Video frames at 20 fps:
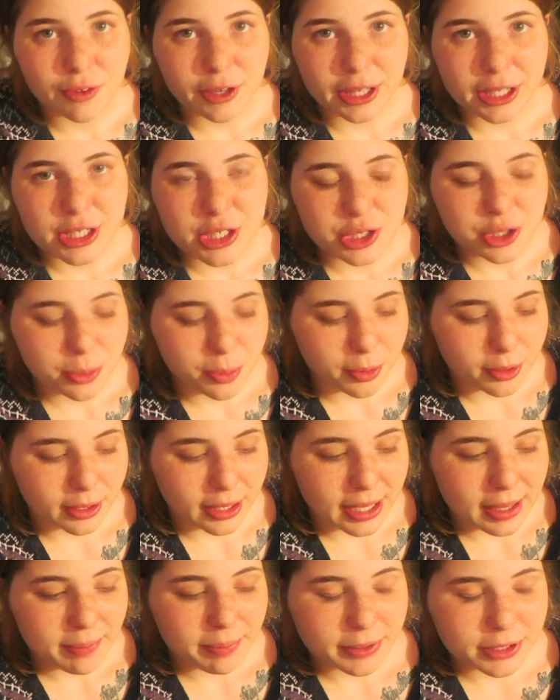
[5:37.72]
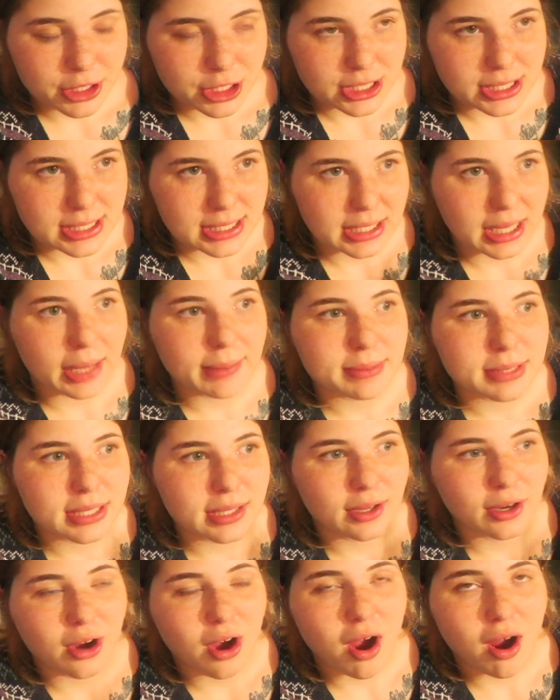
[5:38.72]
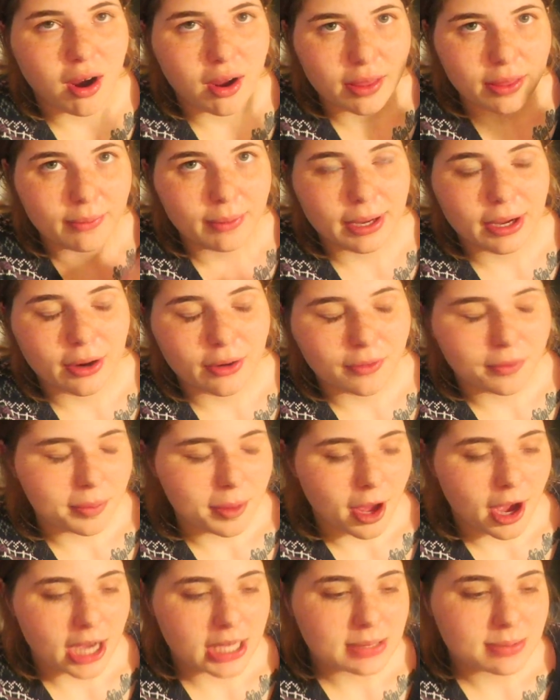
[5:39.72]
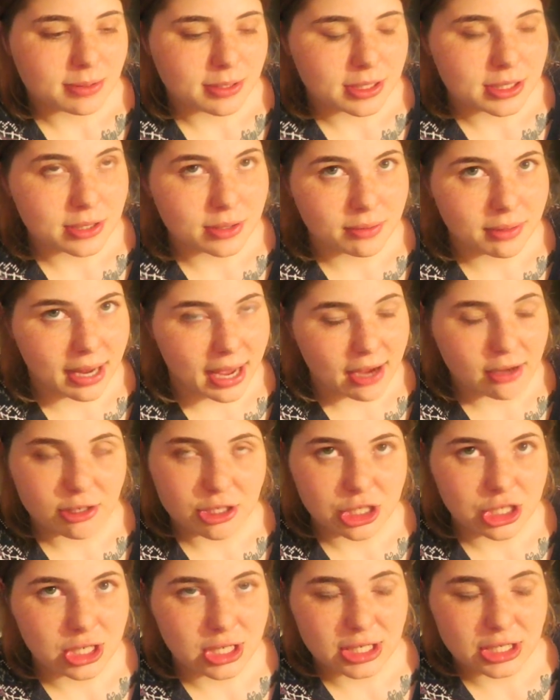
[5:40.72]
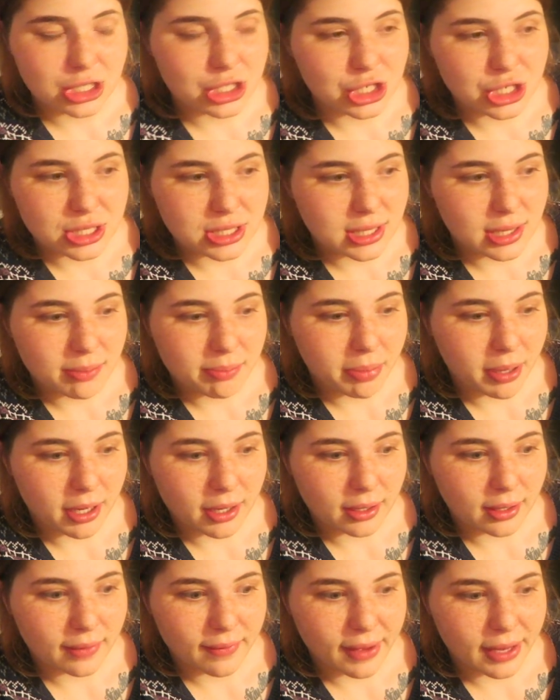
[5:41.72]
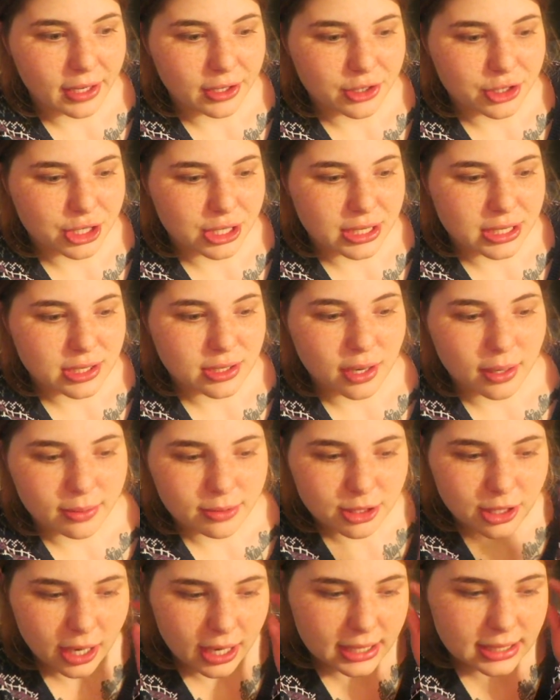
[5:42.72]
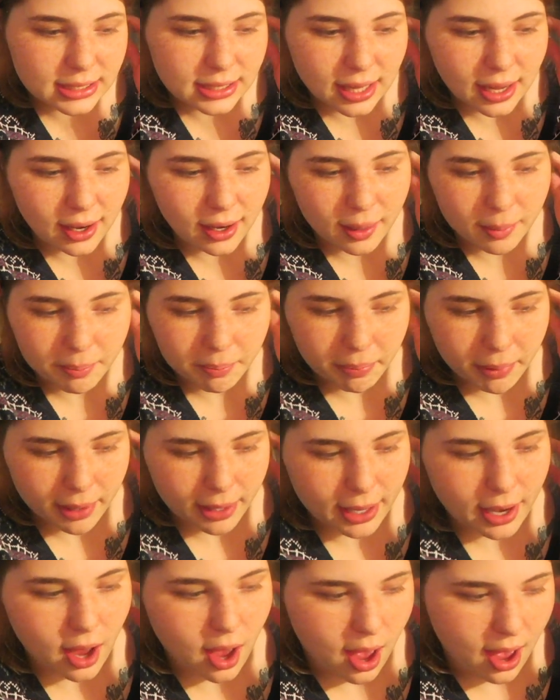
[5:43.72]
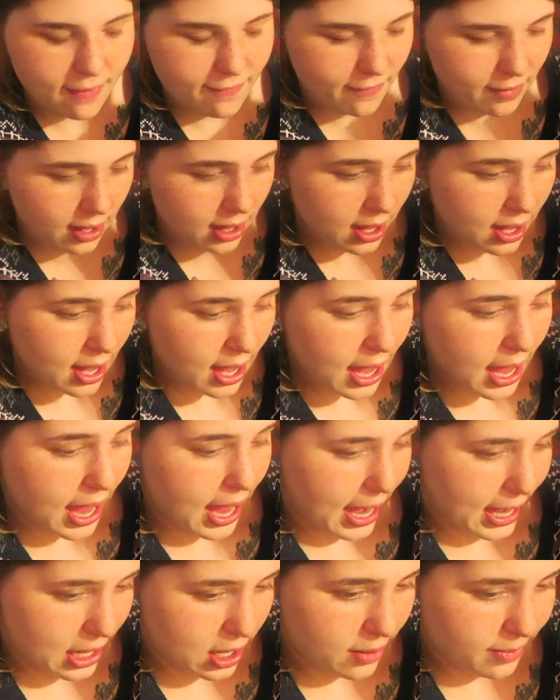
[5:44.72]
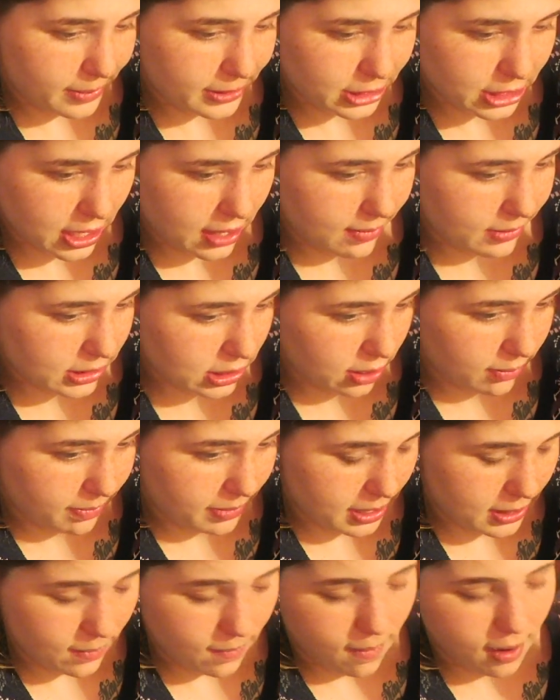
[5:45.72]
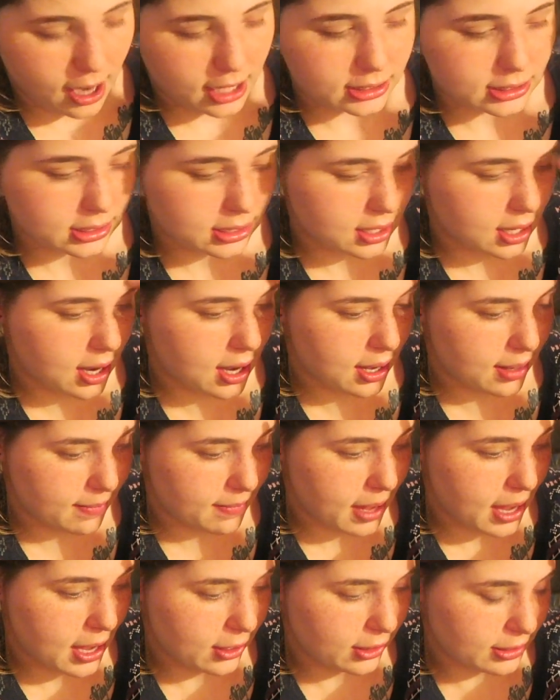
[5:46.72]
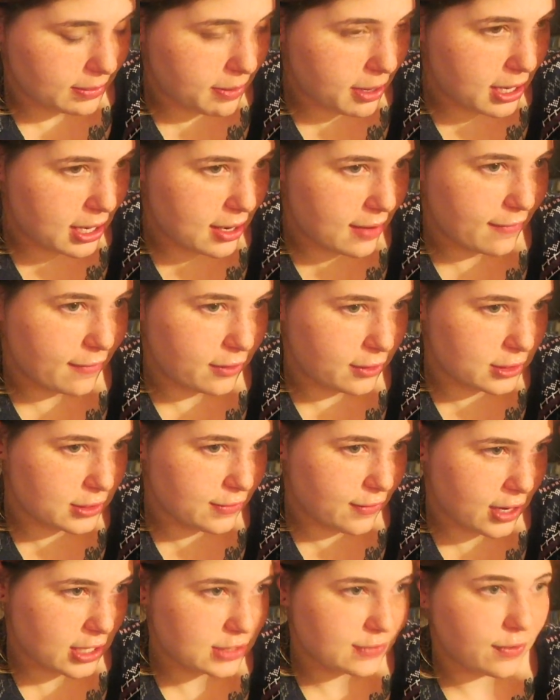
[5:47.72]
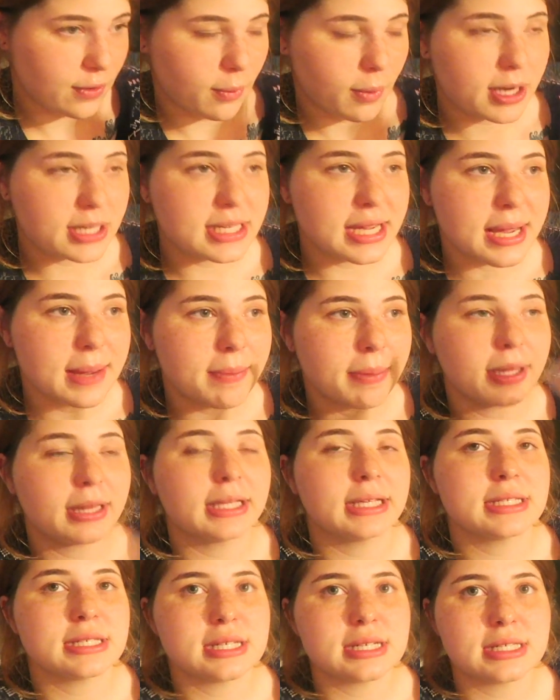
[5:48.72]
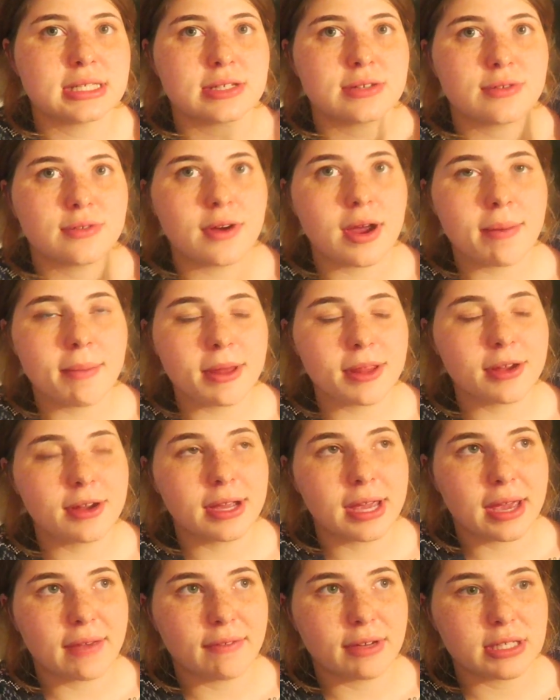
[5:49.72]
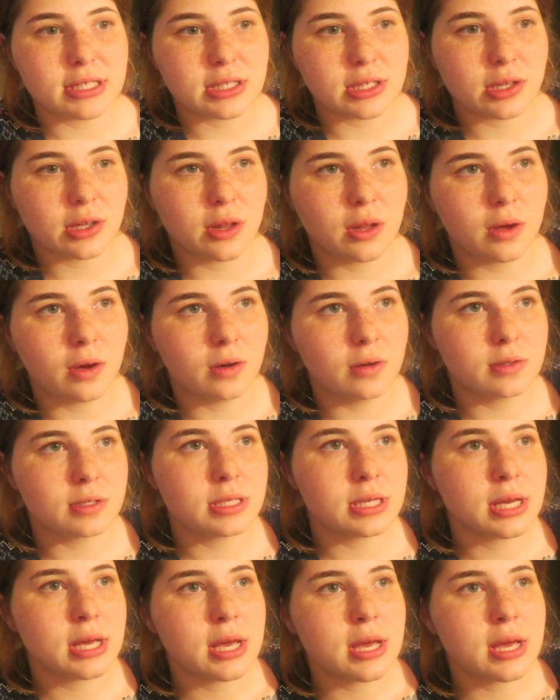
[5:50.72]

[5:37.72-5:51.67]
really super late, but she slept in the car on the way home from the hospital, so now she is just a bundle of energy. So I'm trying to let her burn it off, and her pajamas are being washed. I only brought enough clothes for us for one day, but Lizzie's grandmother gave us the clothes.